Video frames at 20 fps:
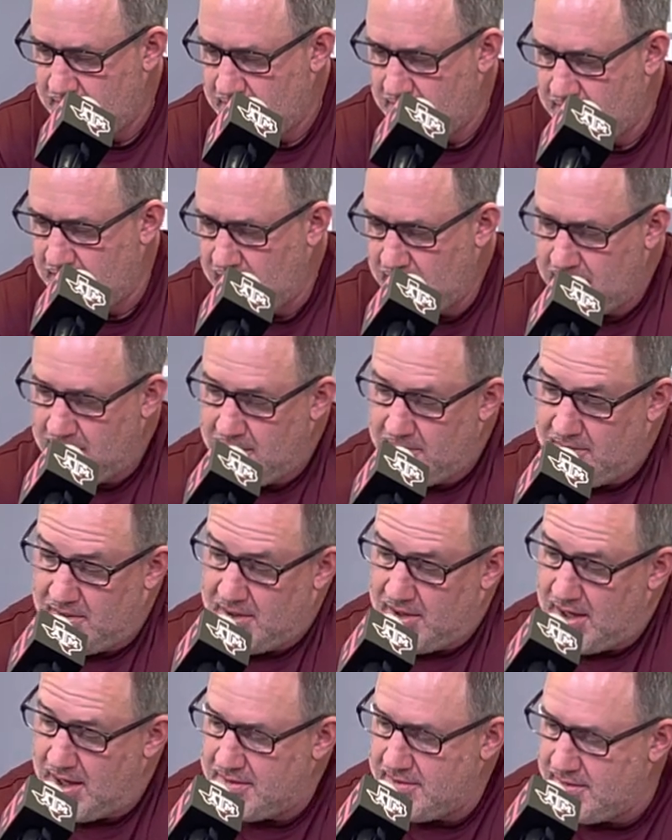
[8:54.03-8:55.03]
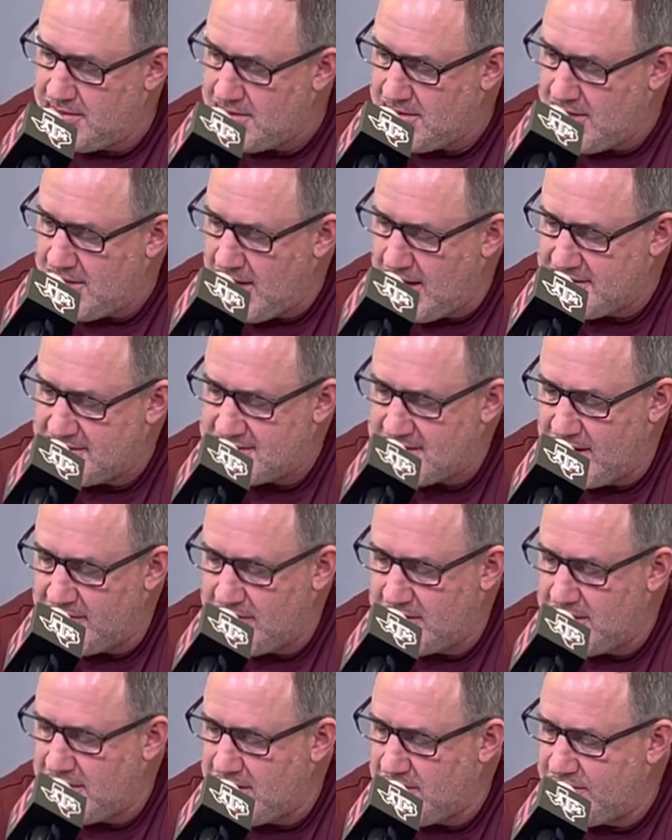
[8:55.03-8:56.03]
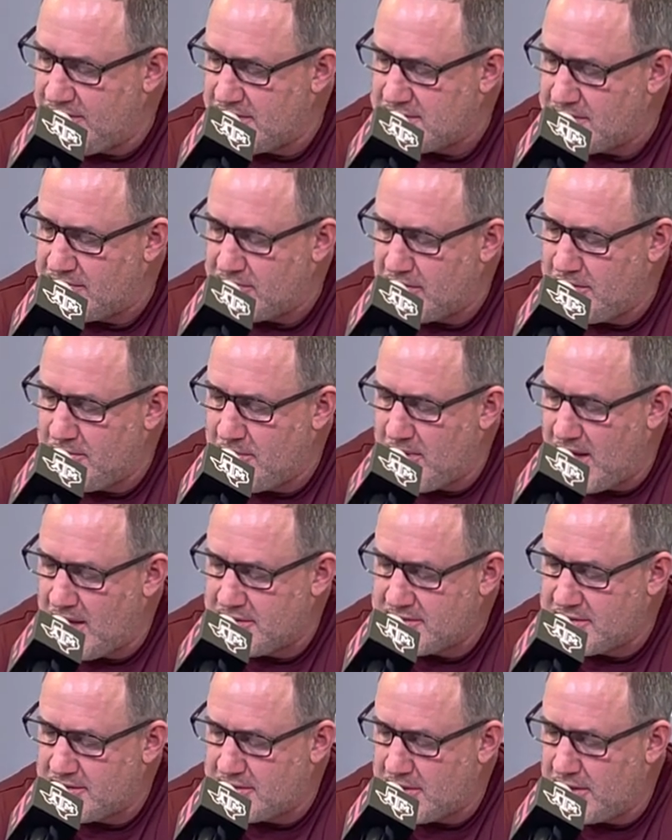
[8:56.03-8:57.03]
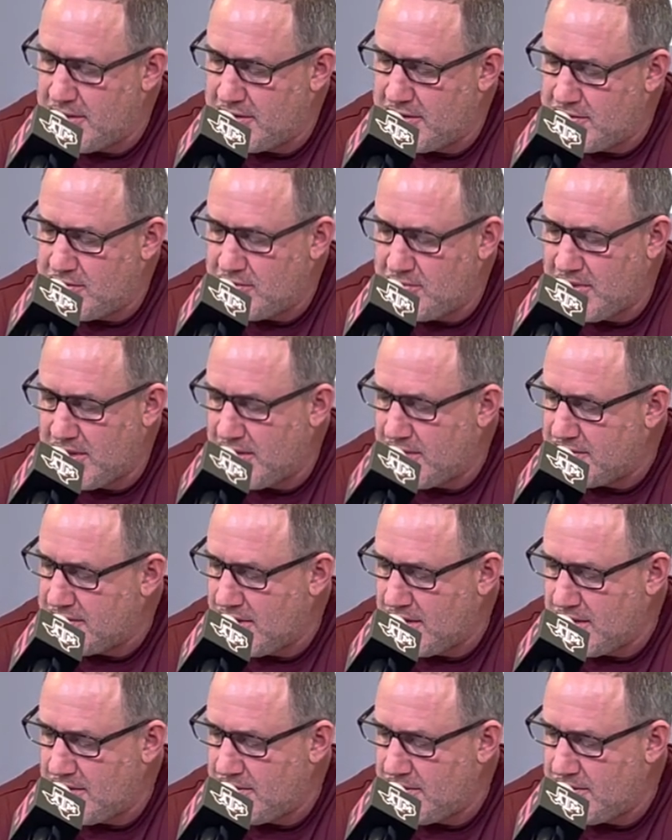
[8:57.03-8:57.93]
Yeah, I mean, had 7 defensive rebounds in 32 minutes.